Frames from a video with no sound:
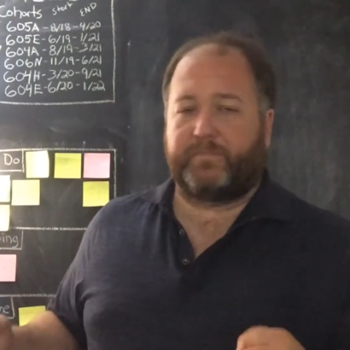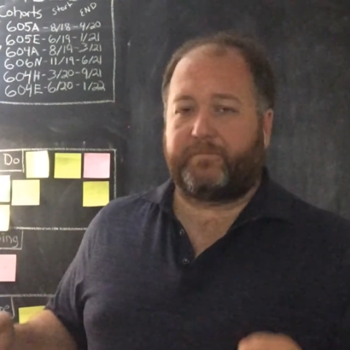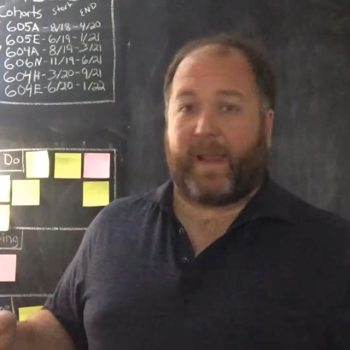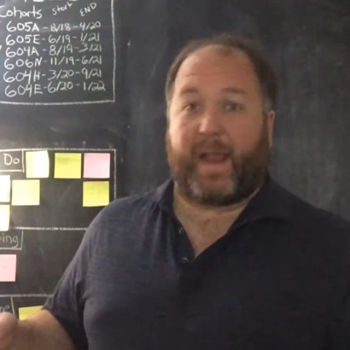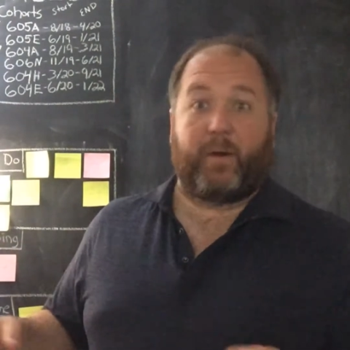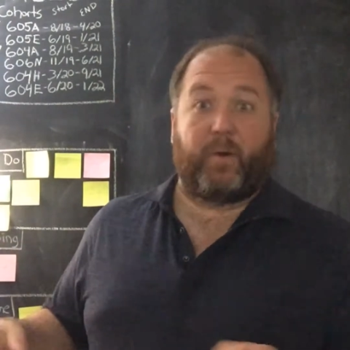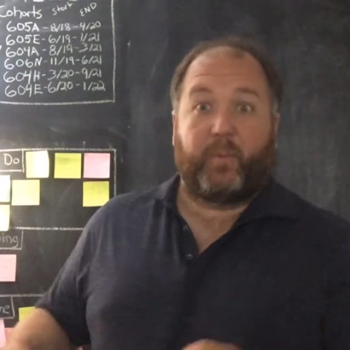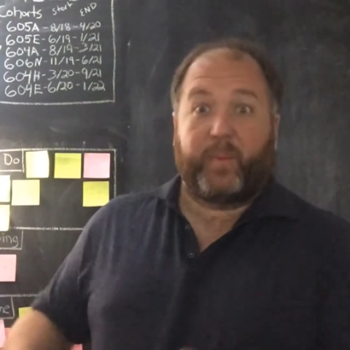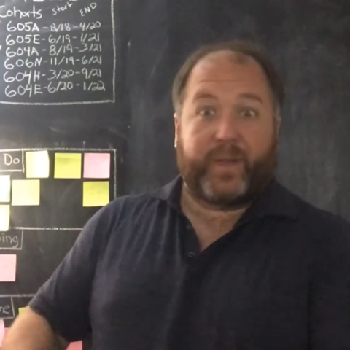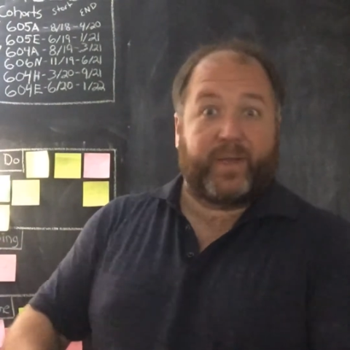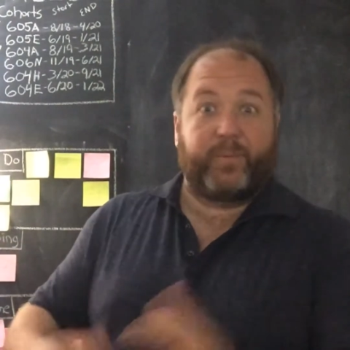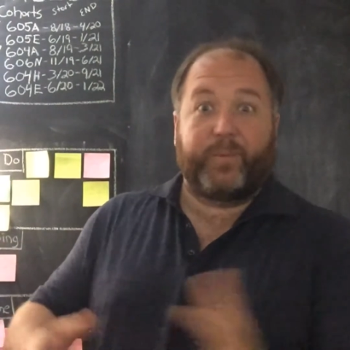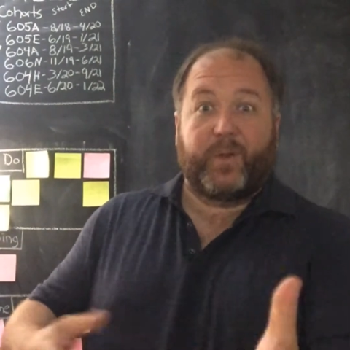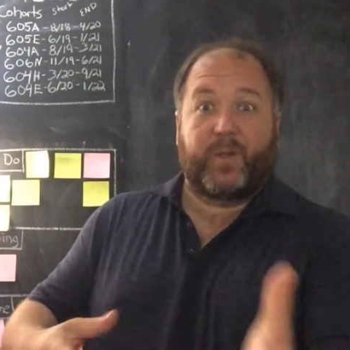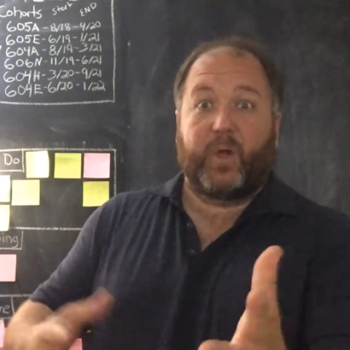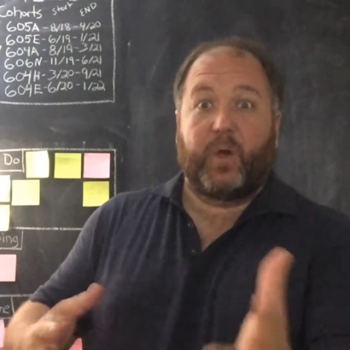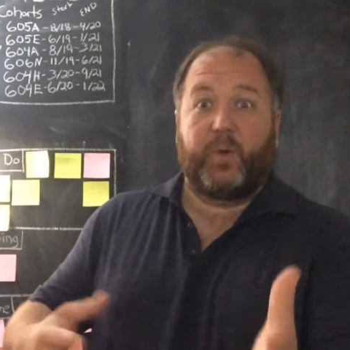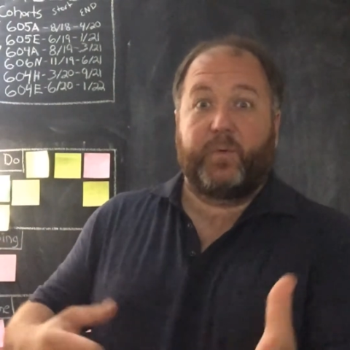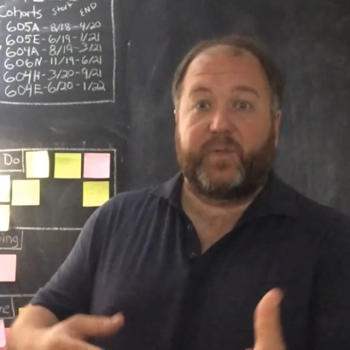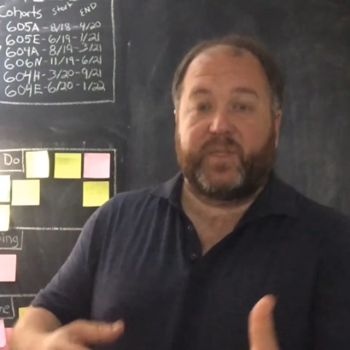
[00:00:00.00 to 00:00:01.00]
How are we going to
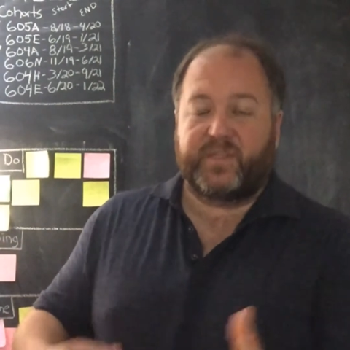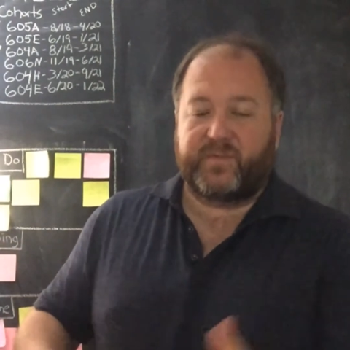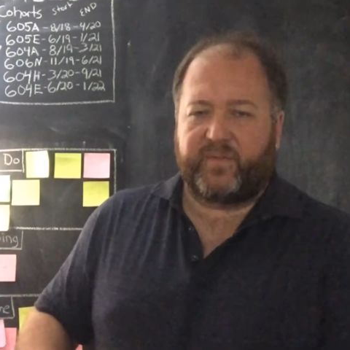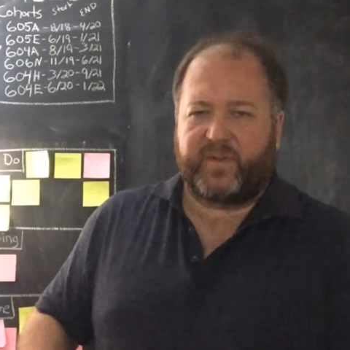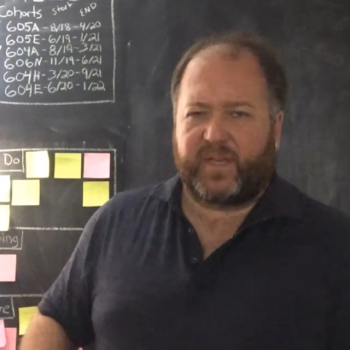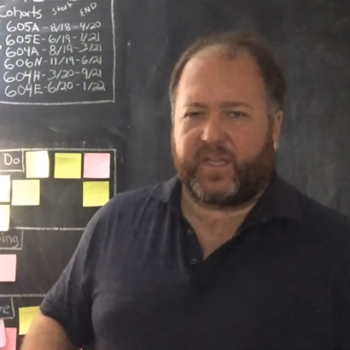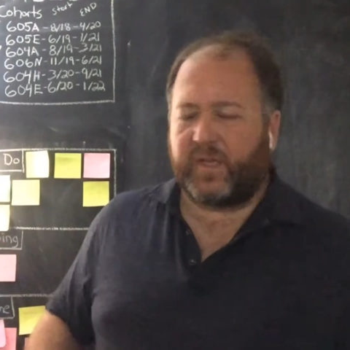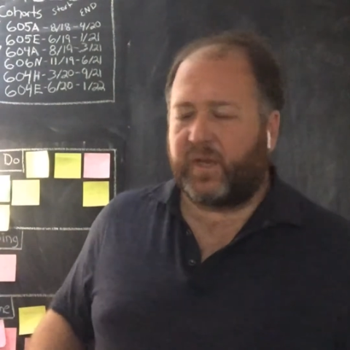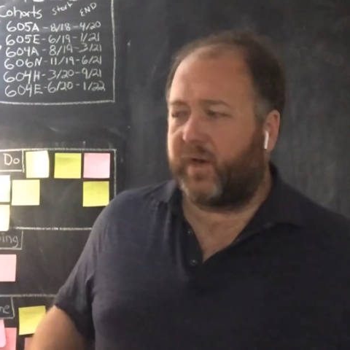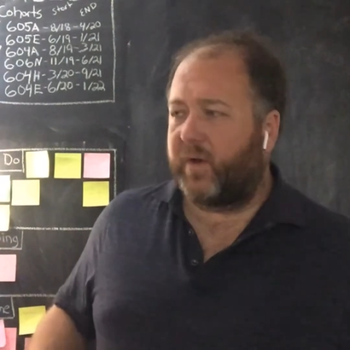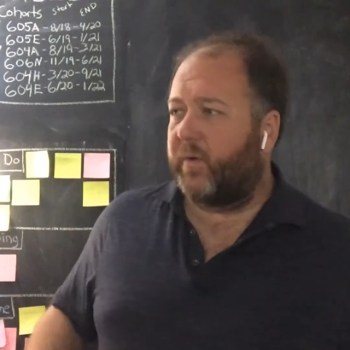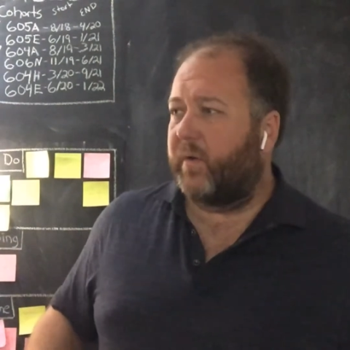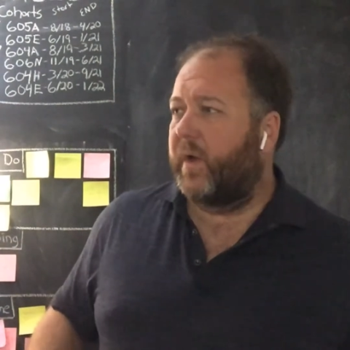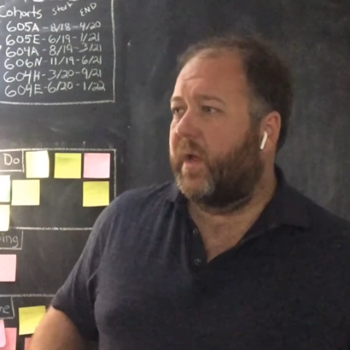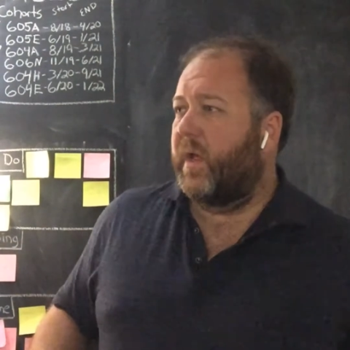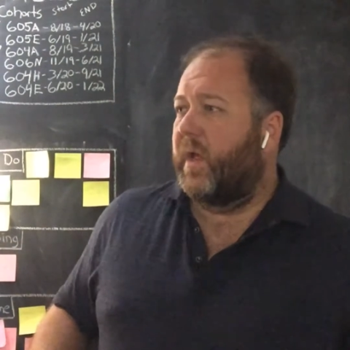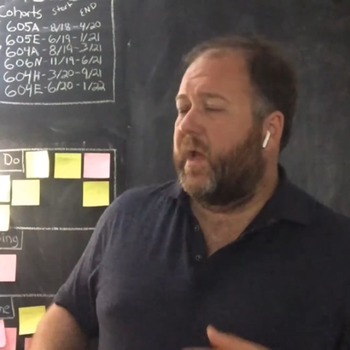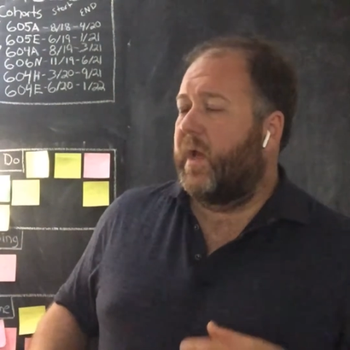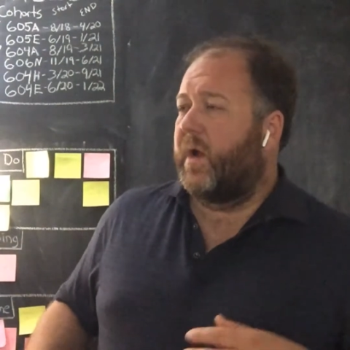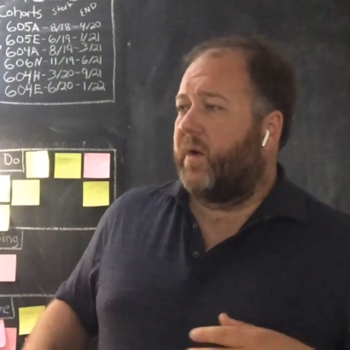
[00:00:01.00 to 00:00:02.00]
encode this video?
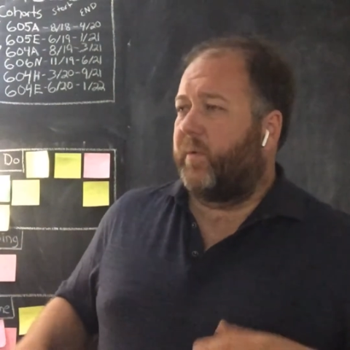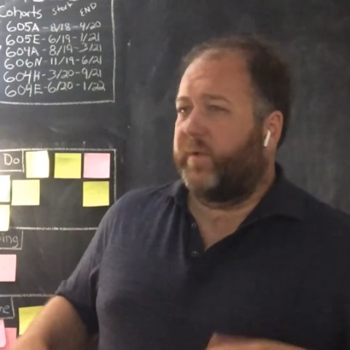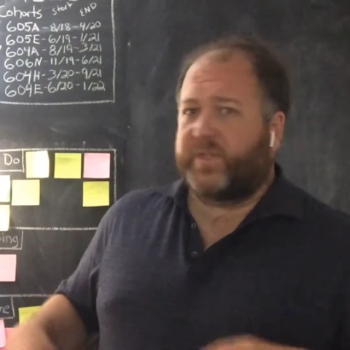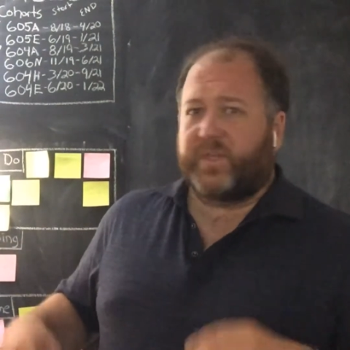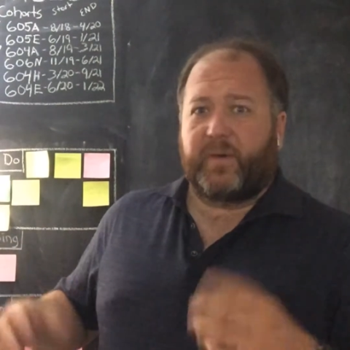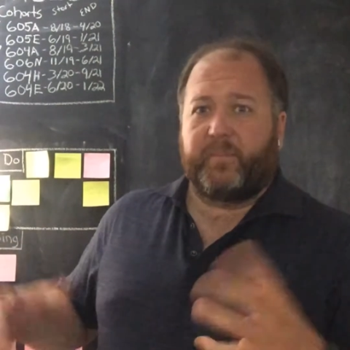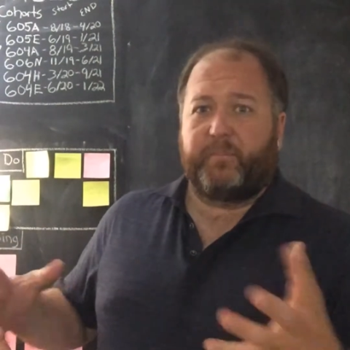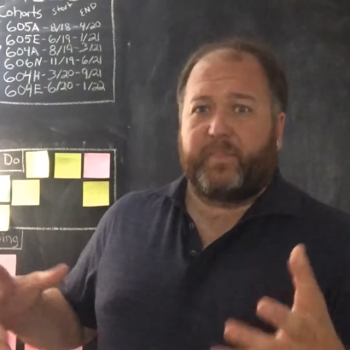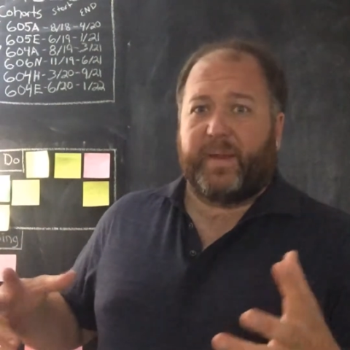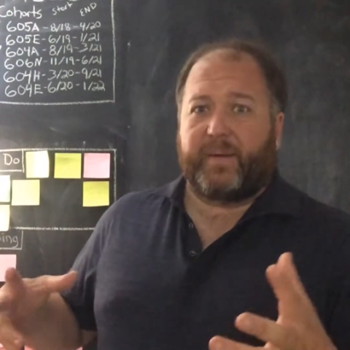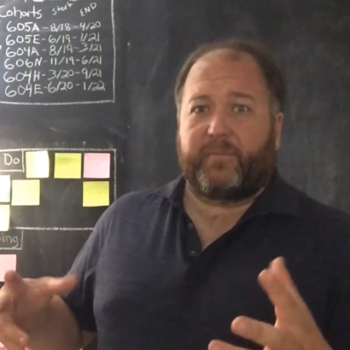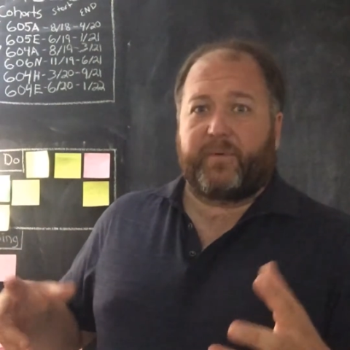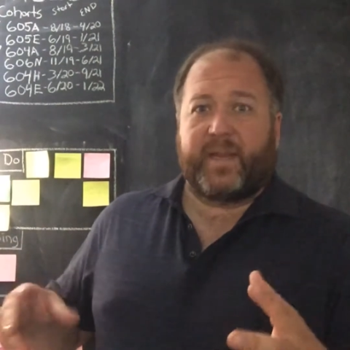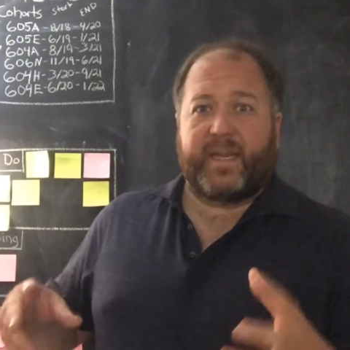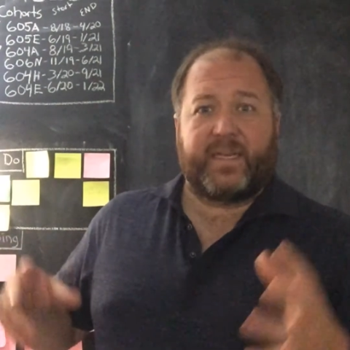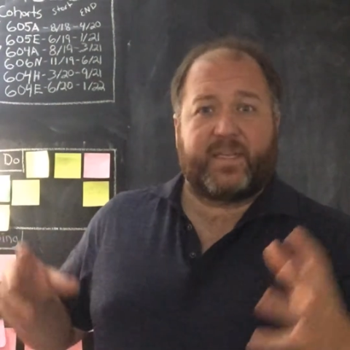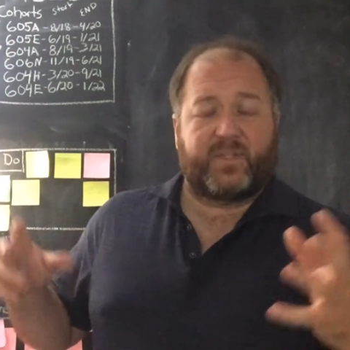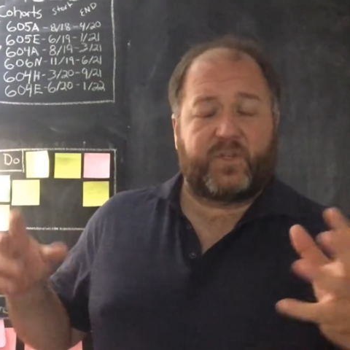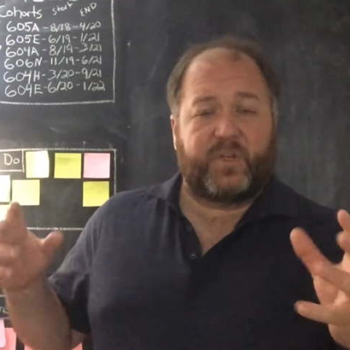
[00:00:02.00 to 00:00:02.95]
What's our bit rate?